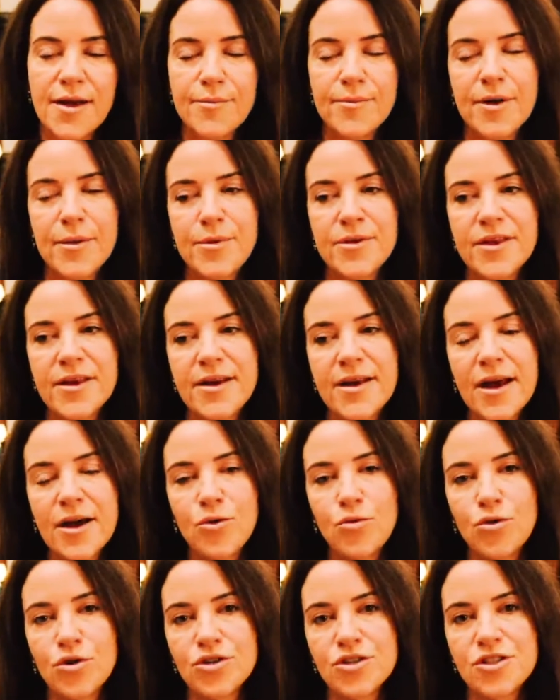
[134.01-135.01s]
Maybe they
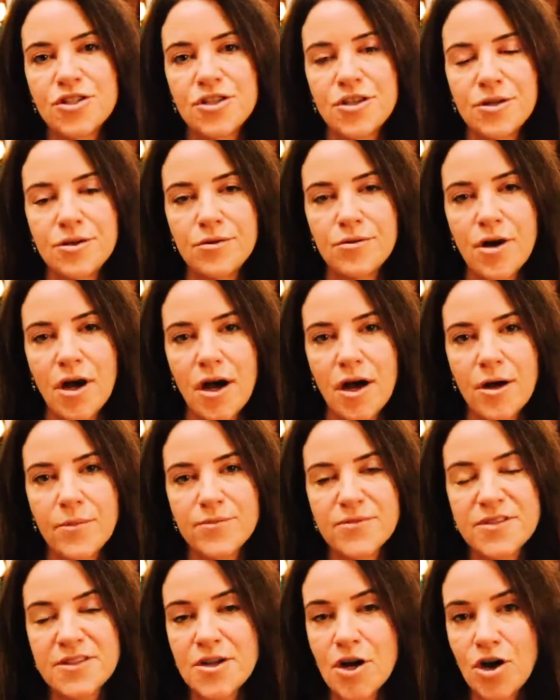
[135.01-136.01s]
now want to
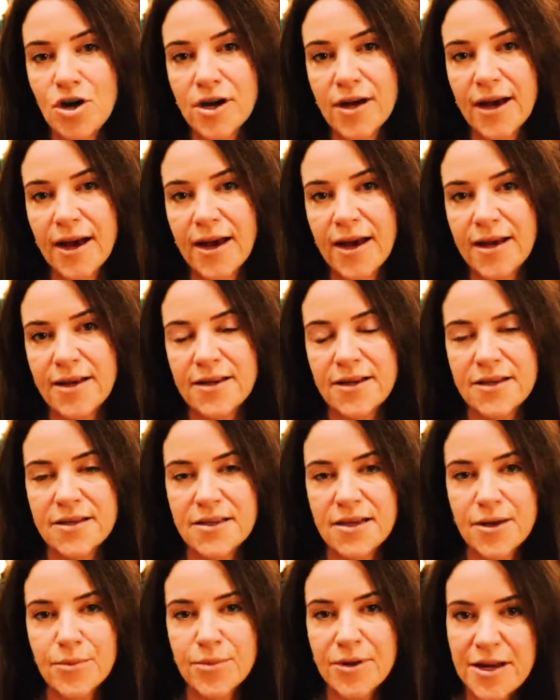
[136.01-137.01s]
start again in
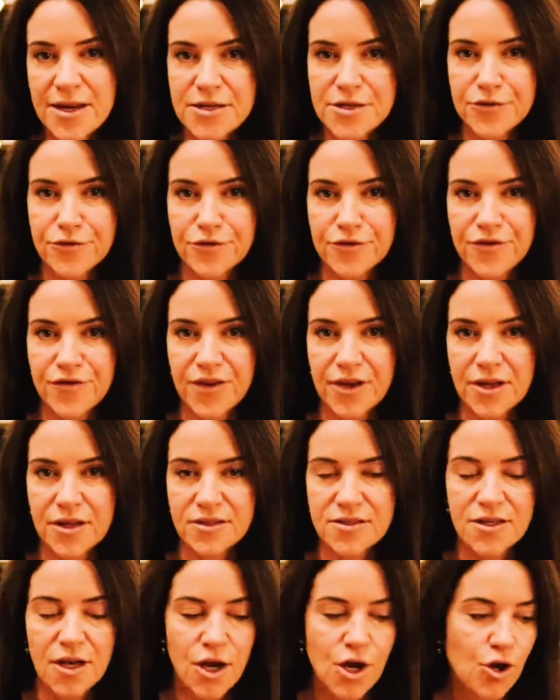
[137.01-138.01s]
a completely different
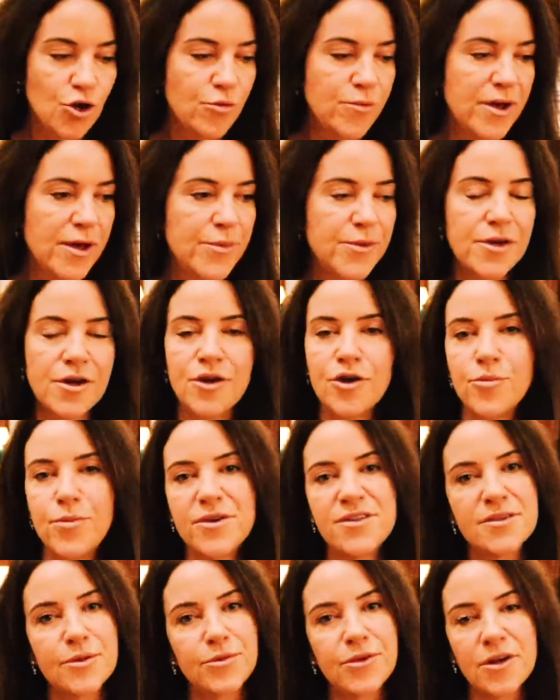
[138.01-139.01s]
field, or maybe it could
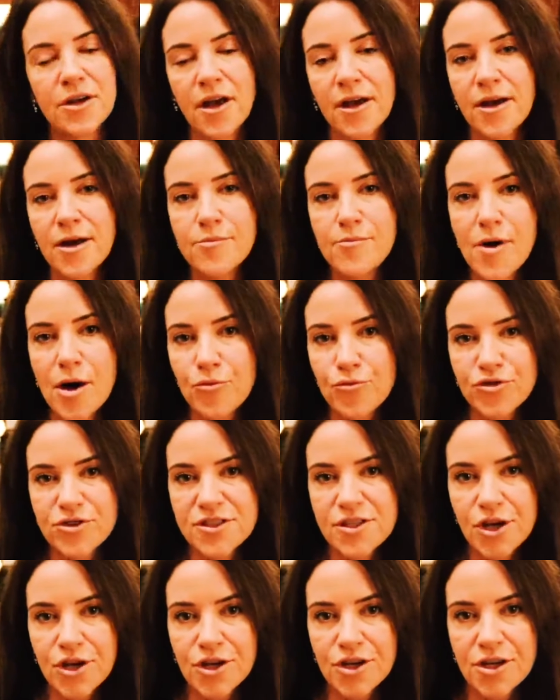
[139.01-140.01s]
be something like a mum
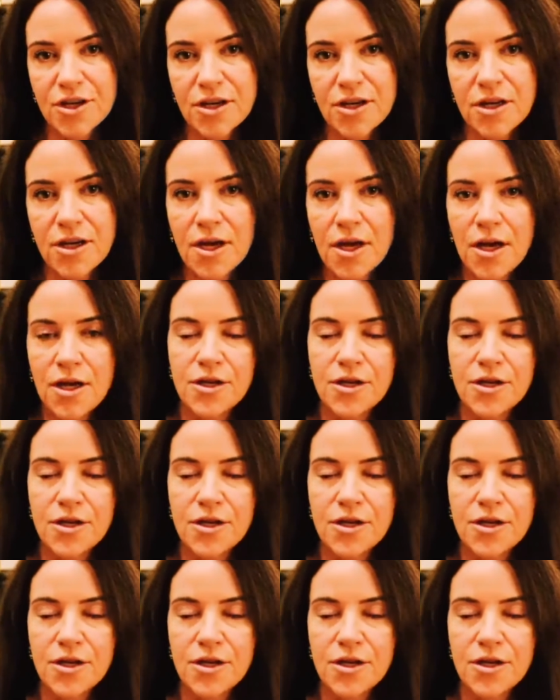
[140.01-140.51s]
returner,